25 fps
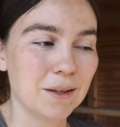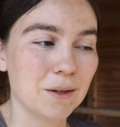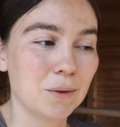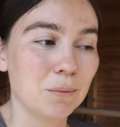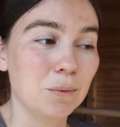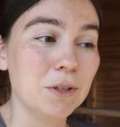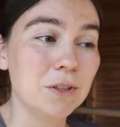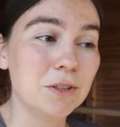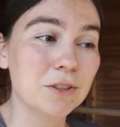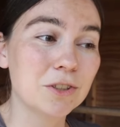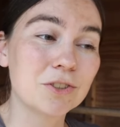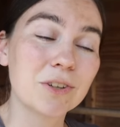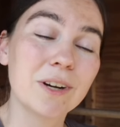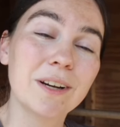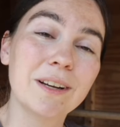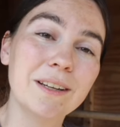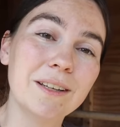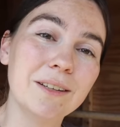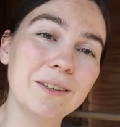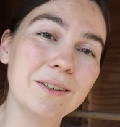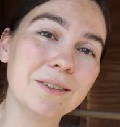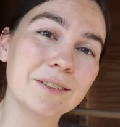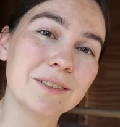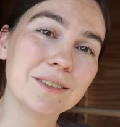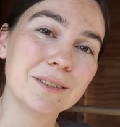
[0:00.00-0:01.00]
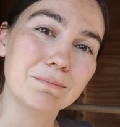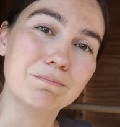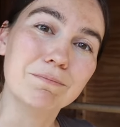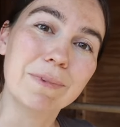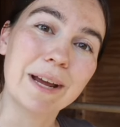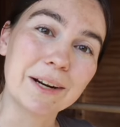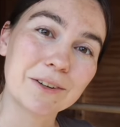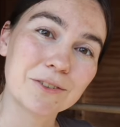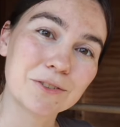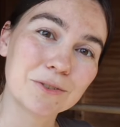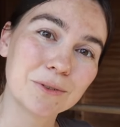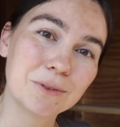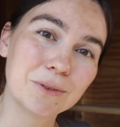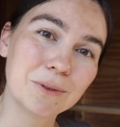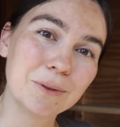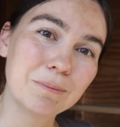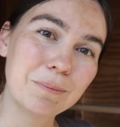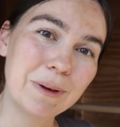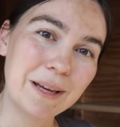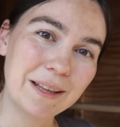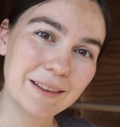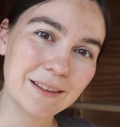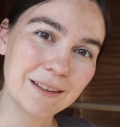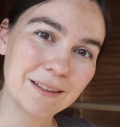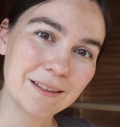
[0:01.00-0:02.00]
We do try to use some natural
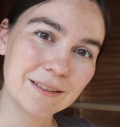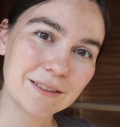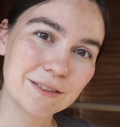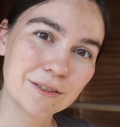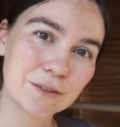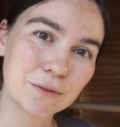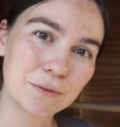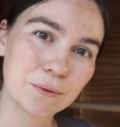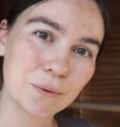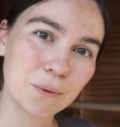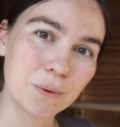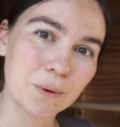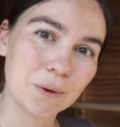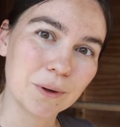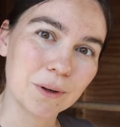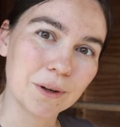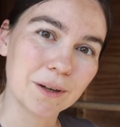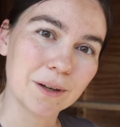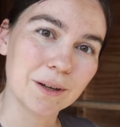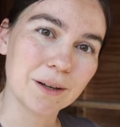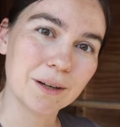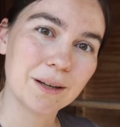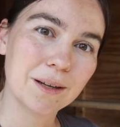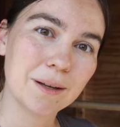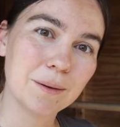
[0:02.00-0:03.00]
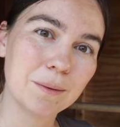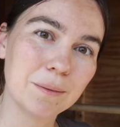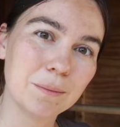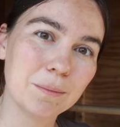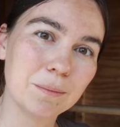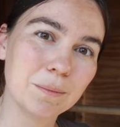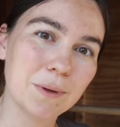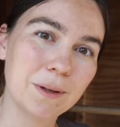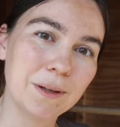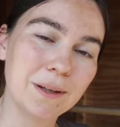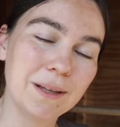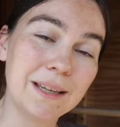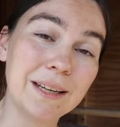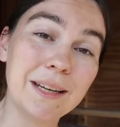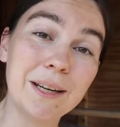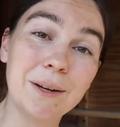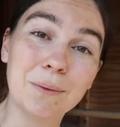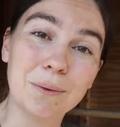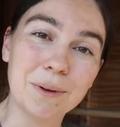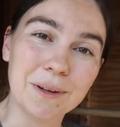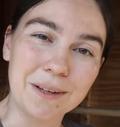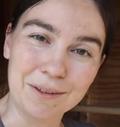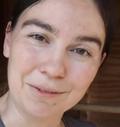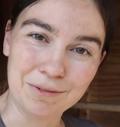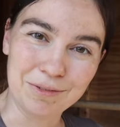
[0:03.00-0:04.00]
methods for getting
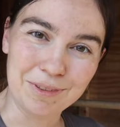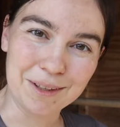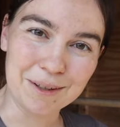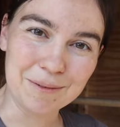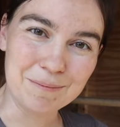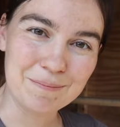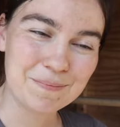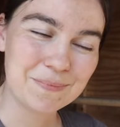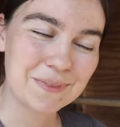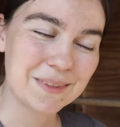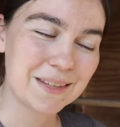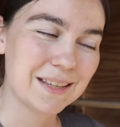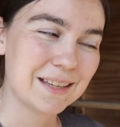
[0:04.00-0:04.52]
rid of them.